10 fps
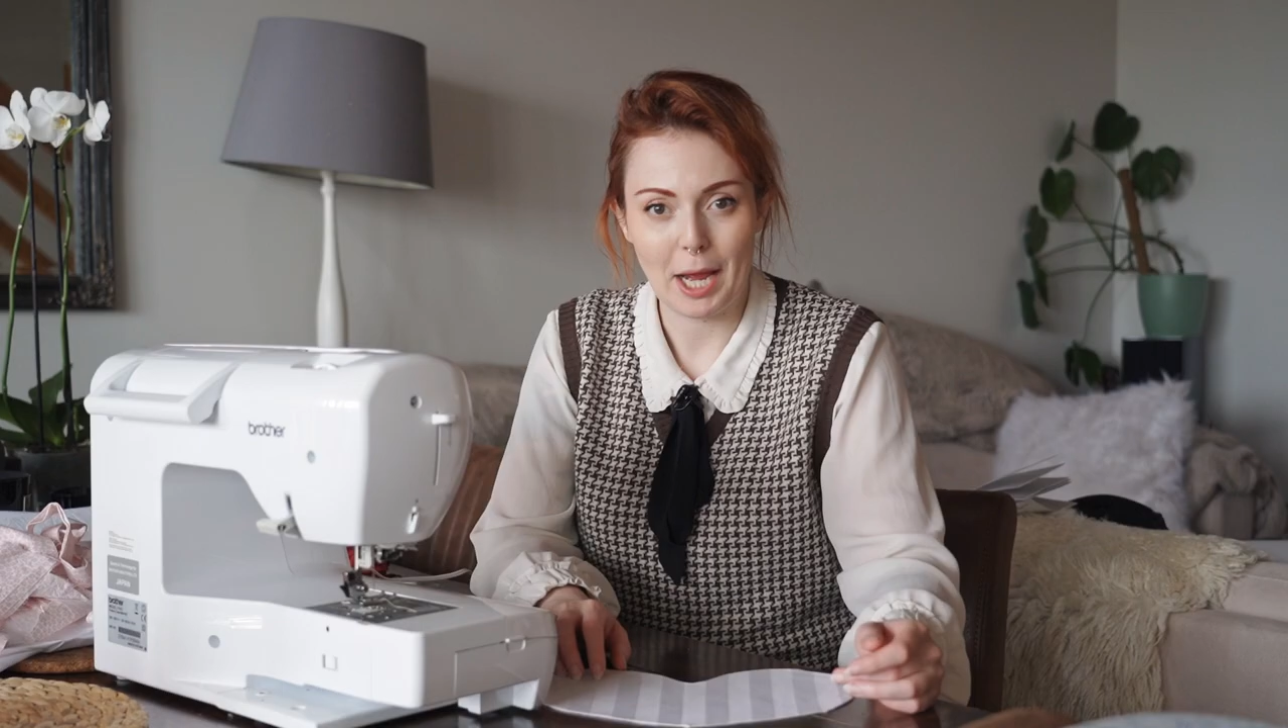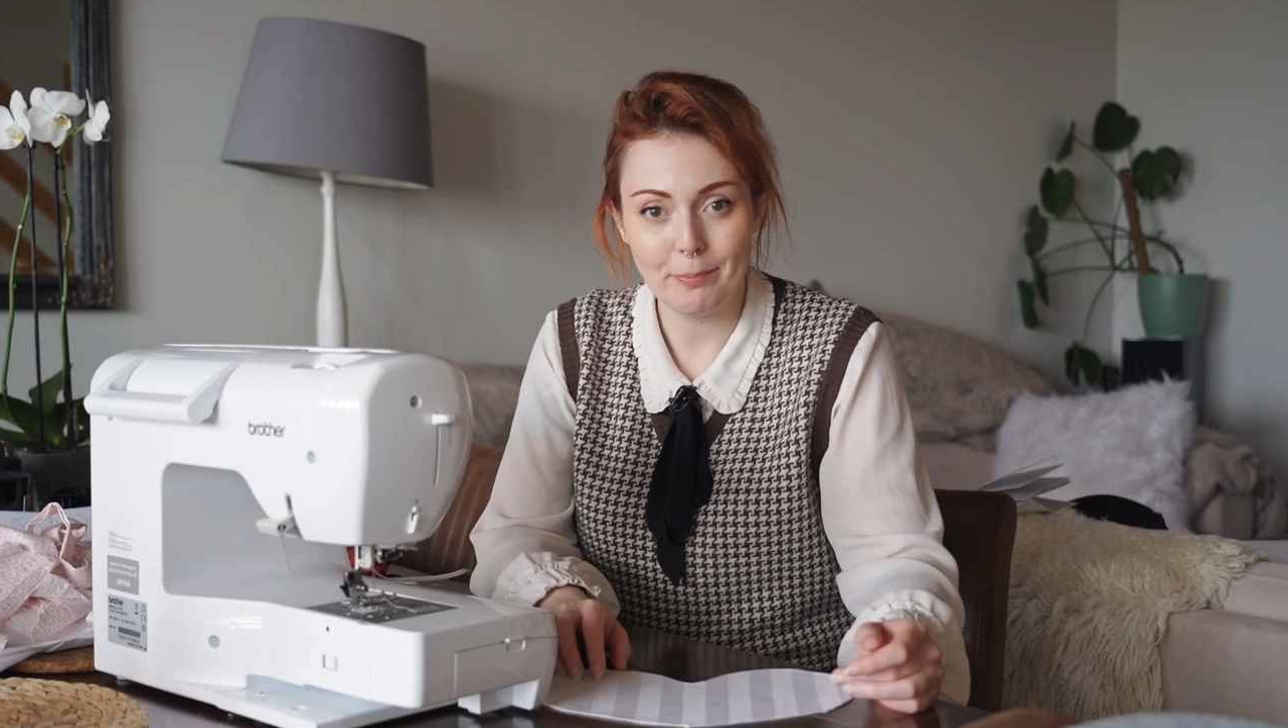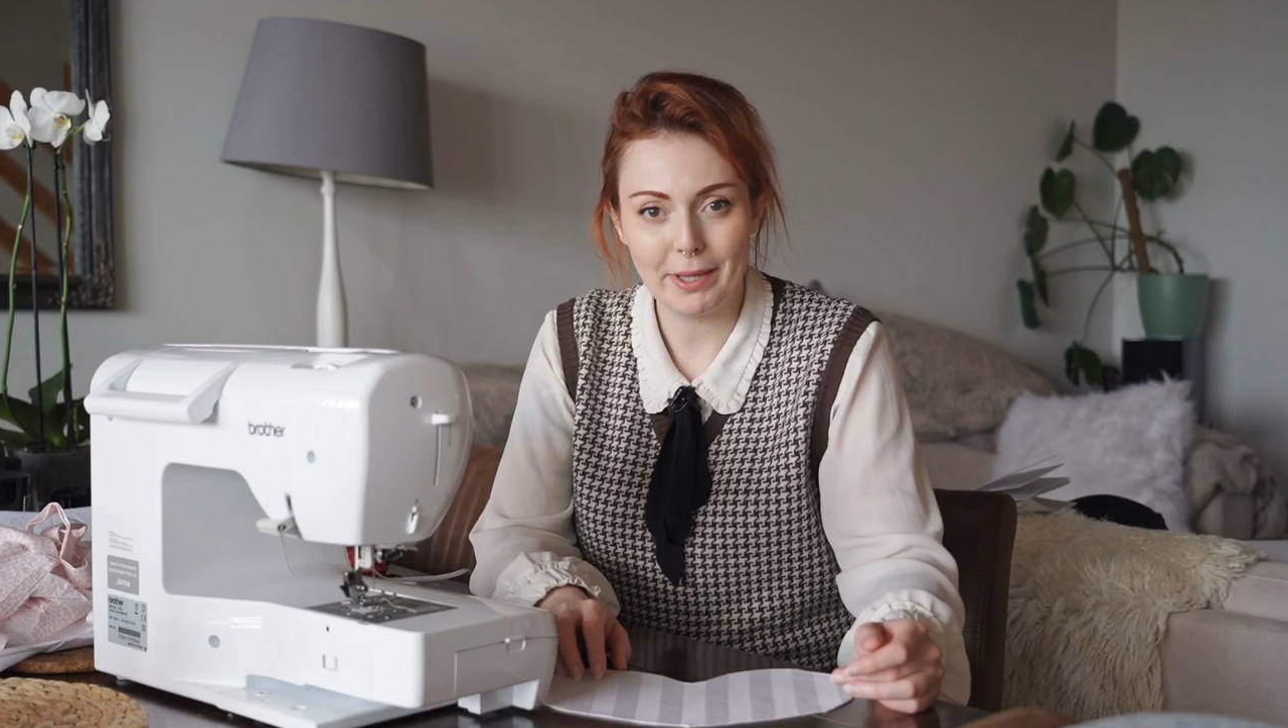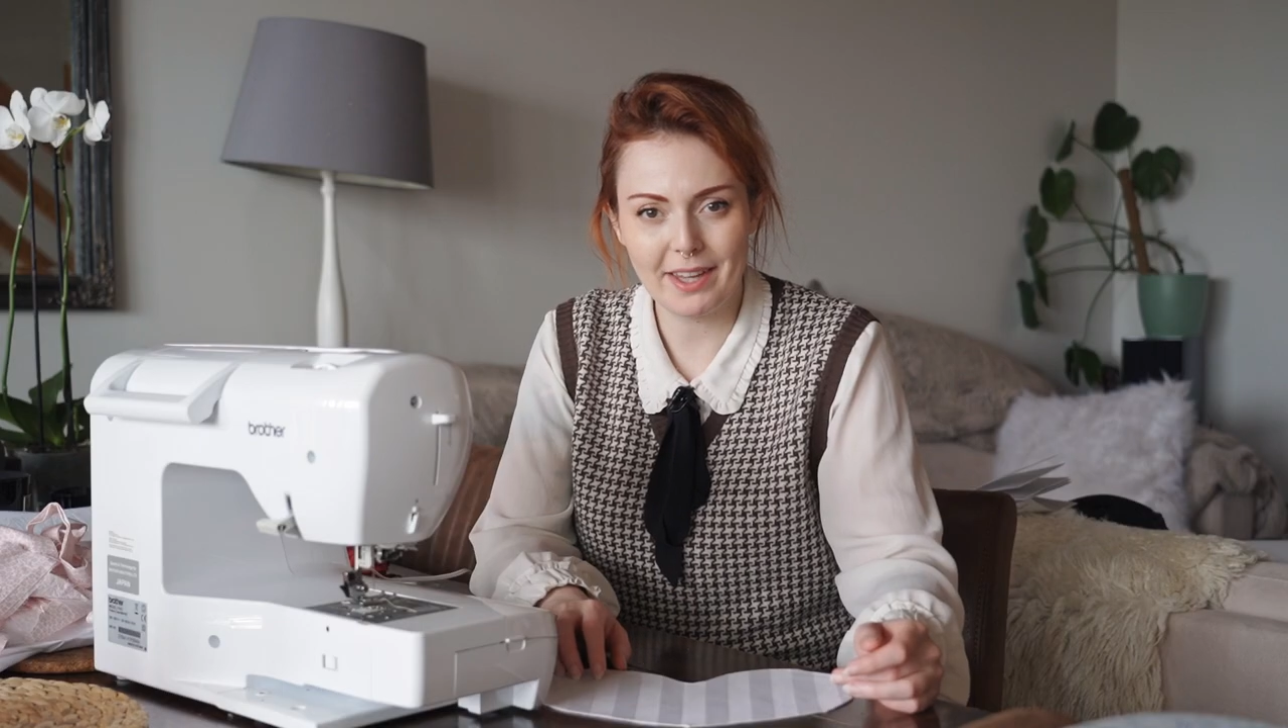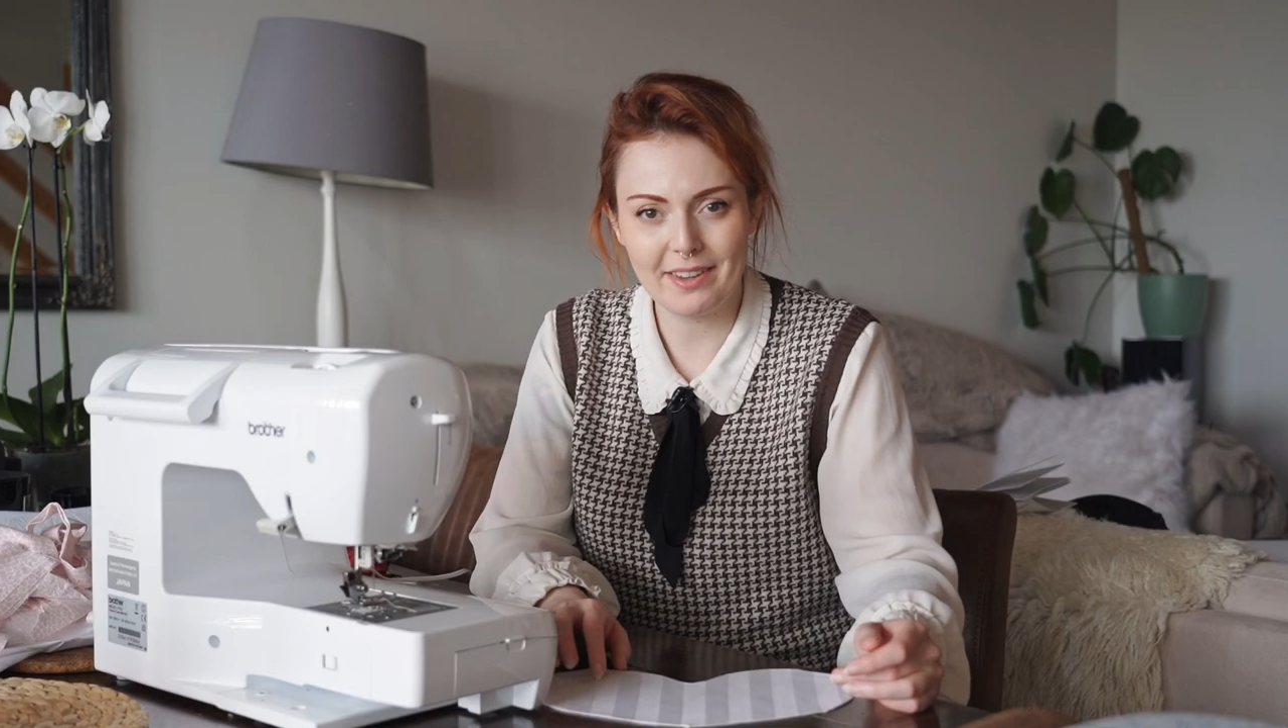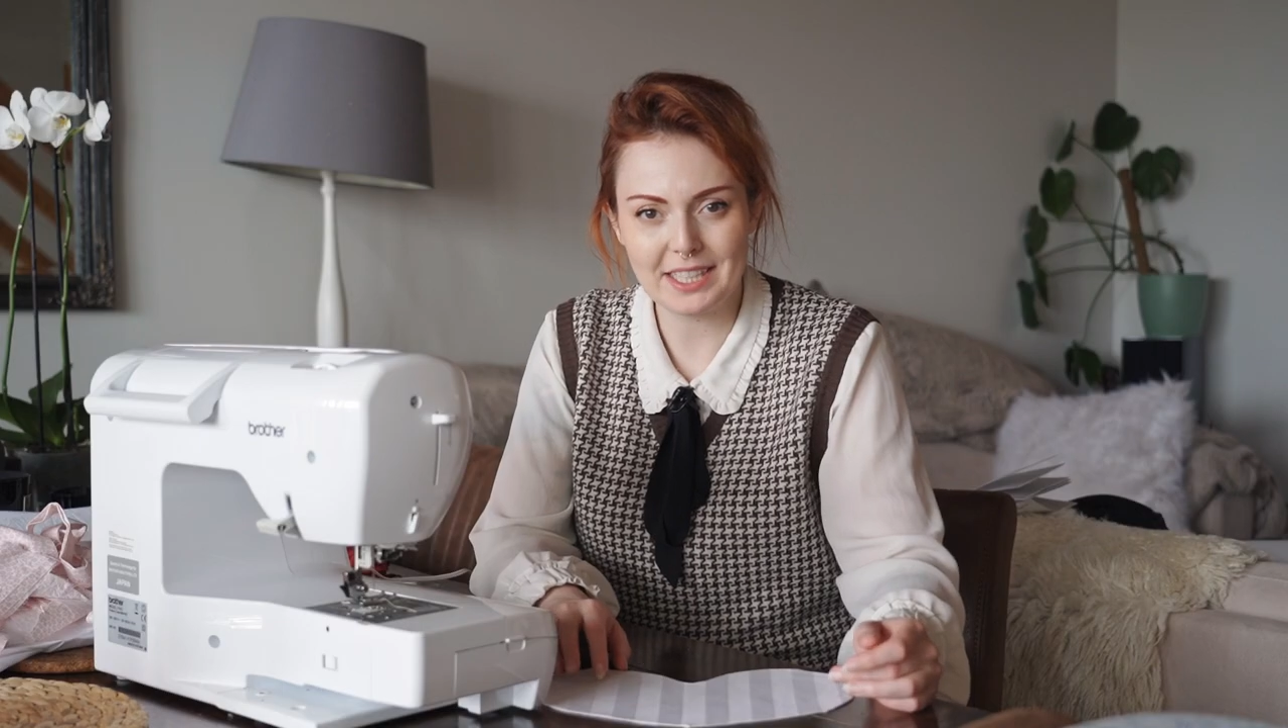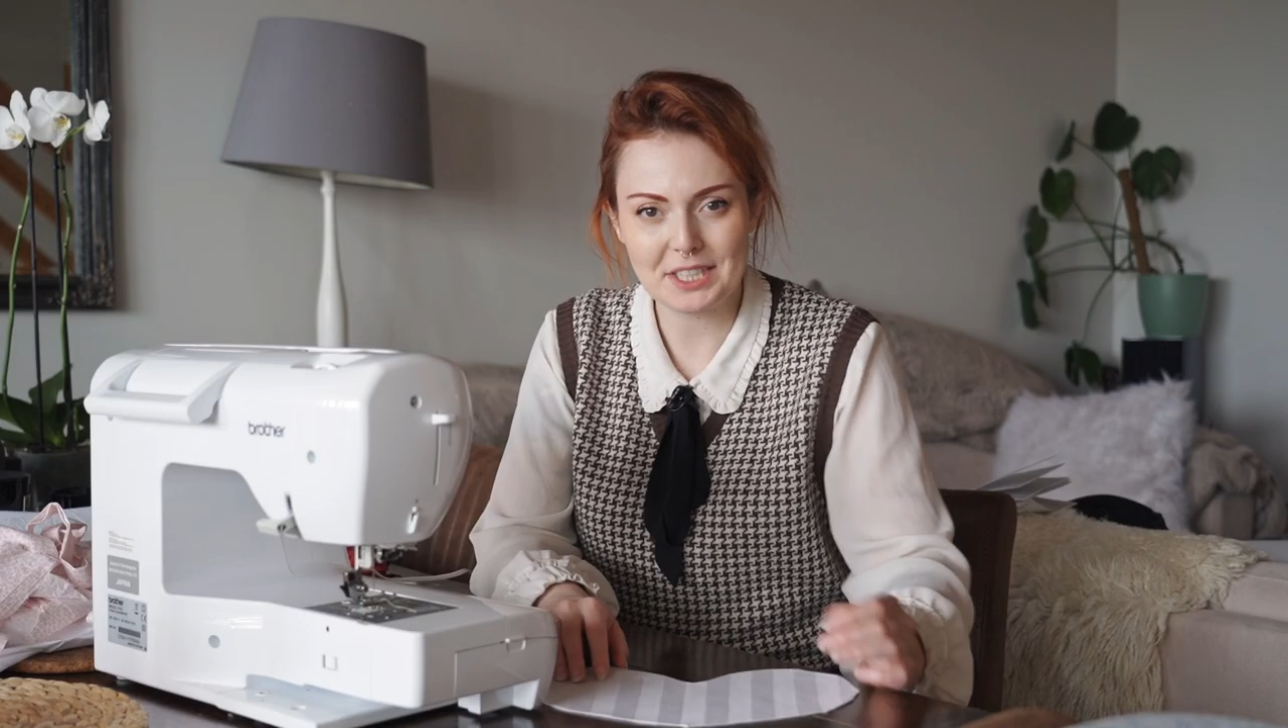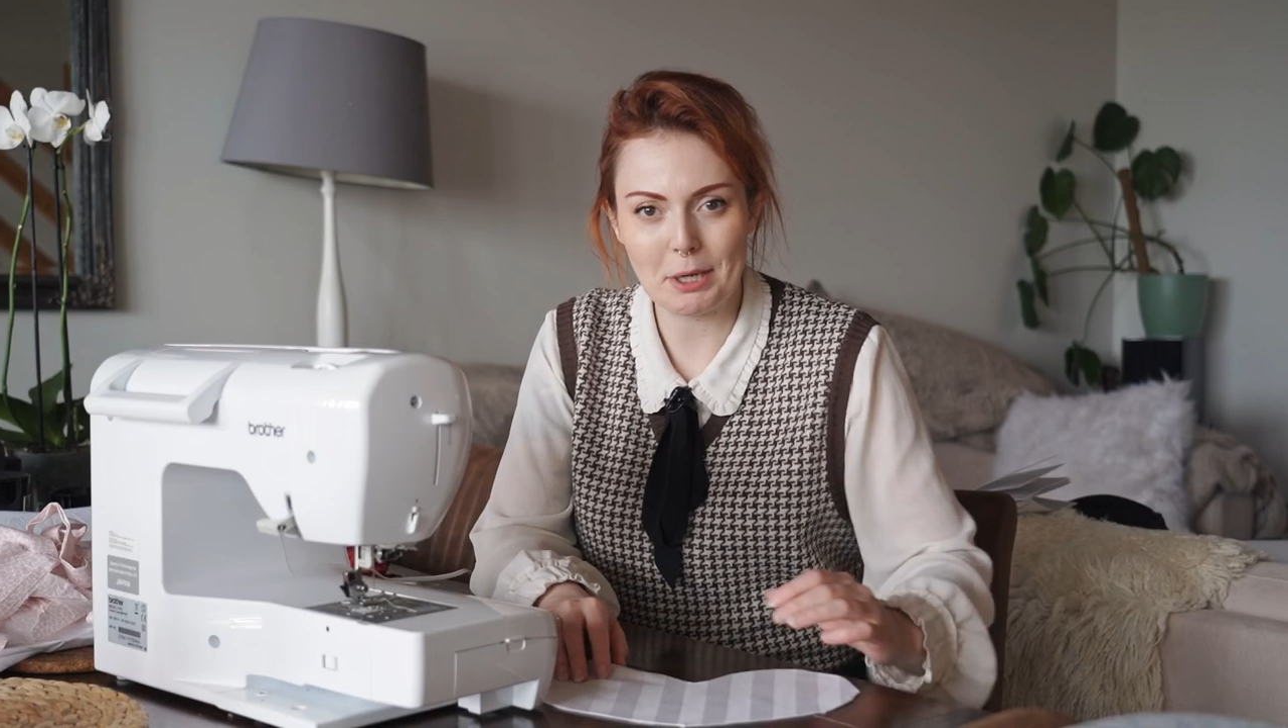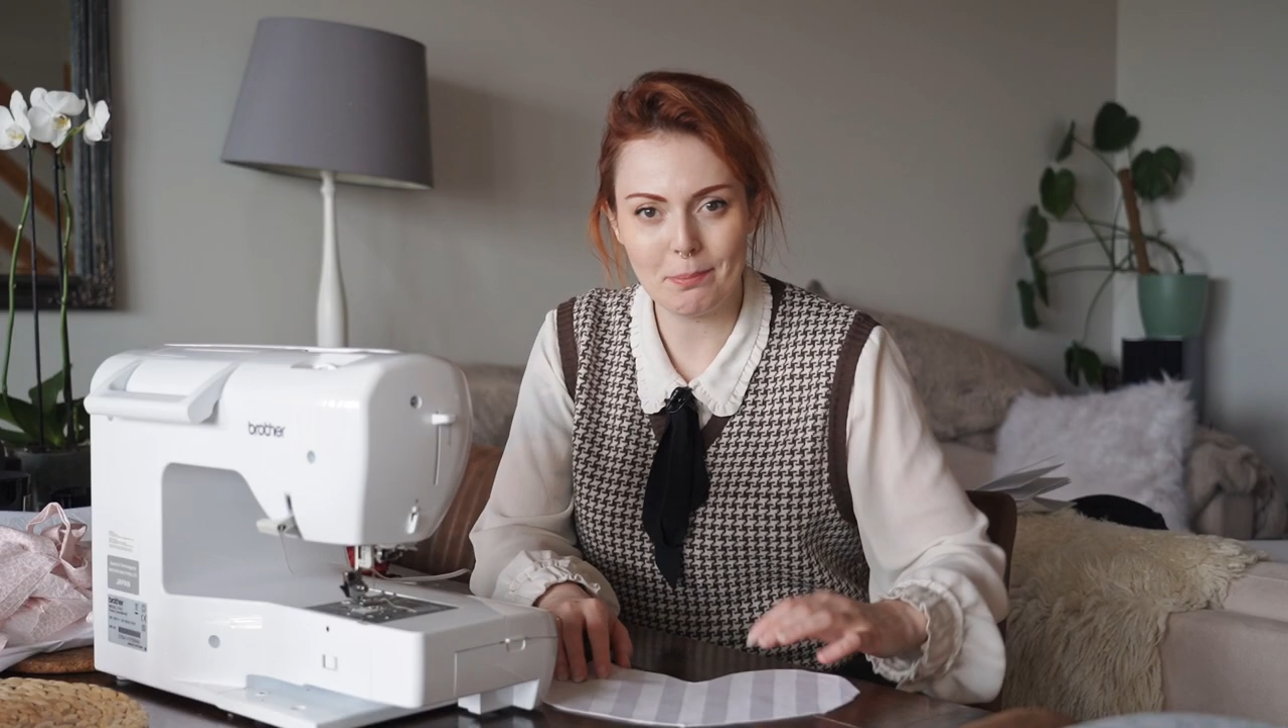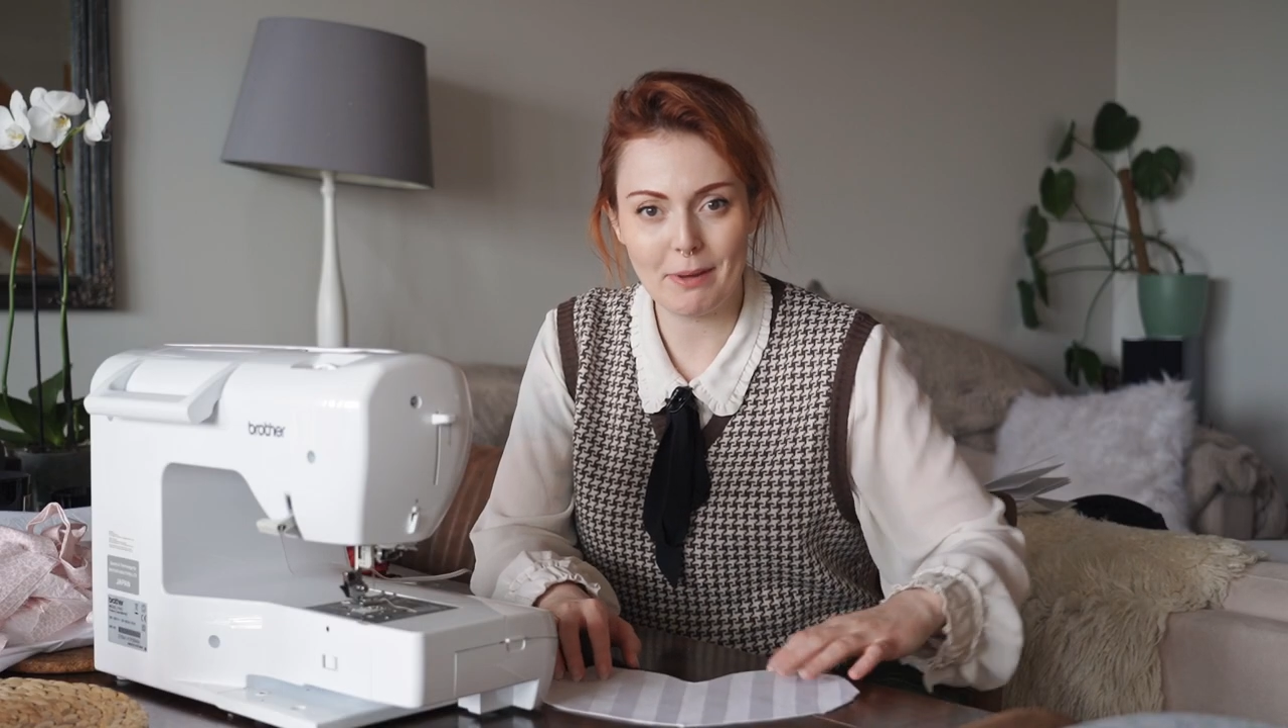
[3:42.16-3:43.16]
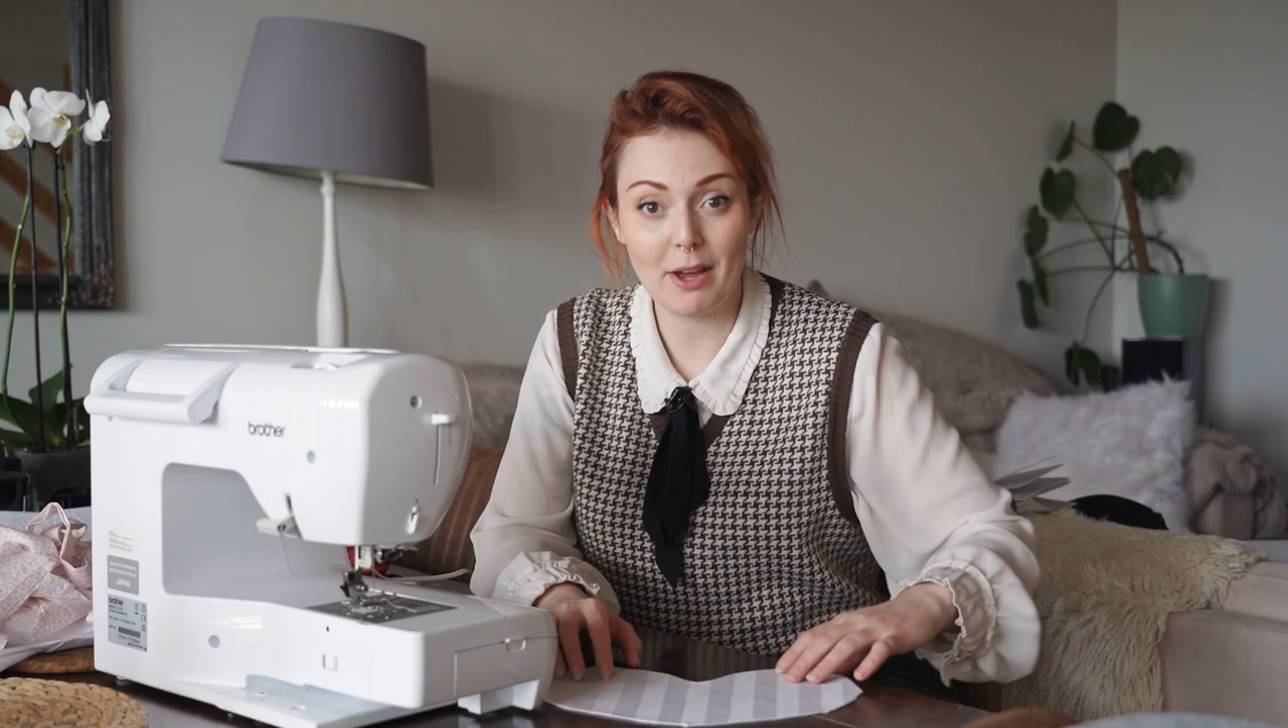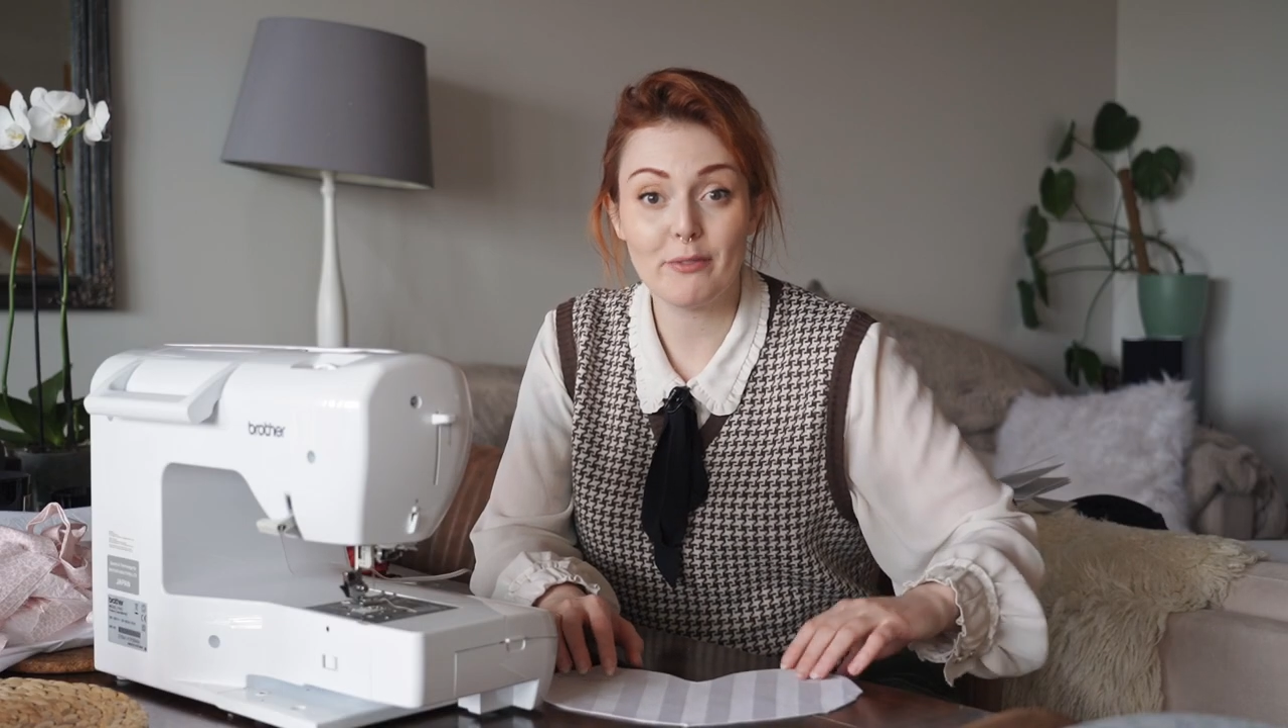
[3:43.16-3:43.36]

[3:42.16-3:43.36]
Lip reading: I'm picking this up